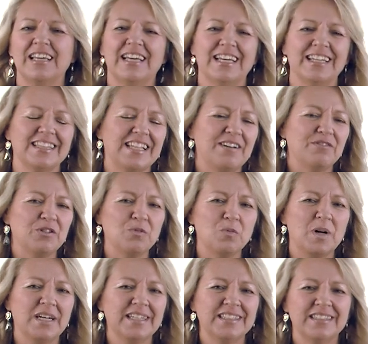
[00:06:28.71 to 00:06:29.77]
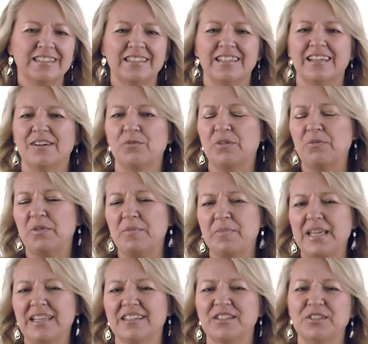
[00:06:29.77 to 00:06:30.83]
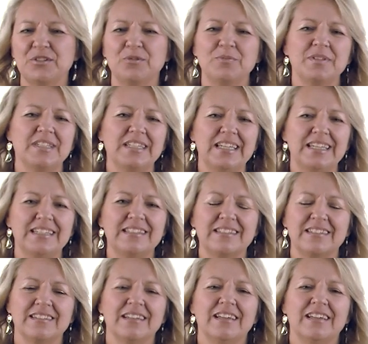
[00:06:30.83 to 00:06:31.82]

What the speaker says: At level 1, when we meet assumed needs,